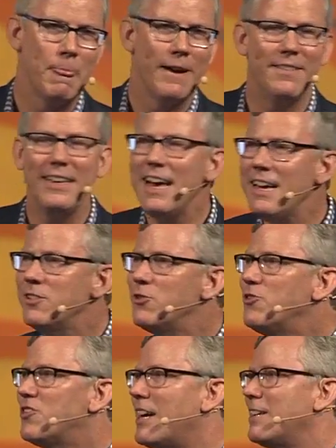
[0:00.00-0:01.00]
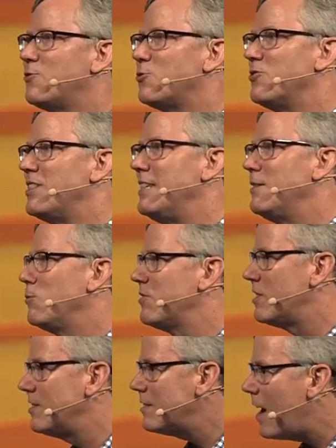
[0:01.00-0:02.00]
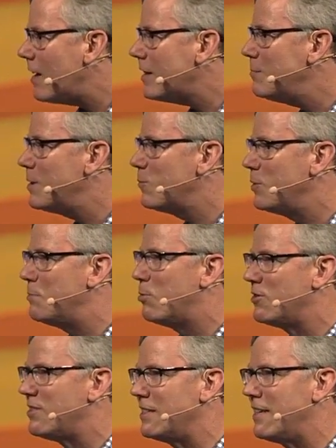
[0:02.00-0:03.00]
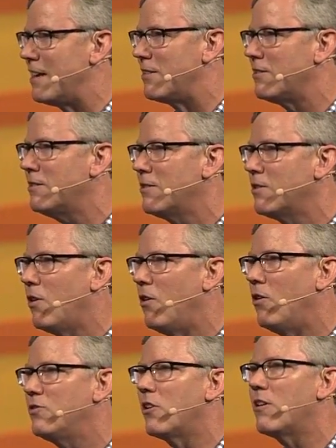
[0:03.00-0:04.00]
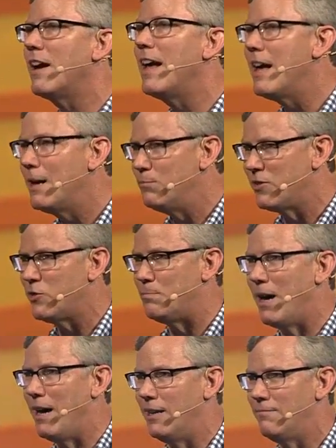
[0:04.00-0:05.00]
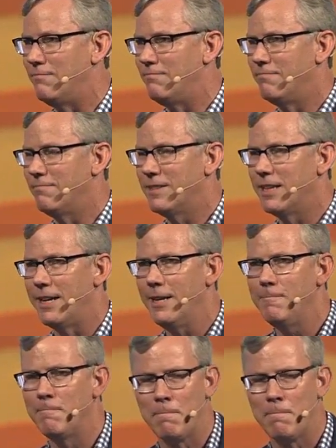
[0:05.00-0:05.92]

And the exercise routine was a document we put together called our M-Spot, okay?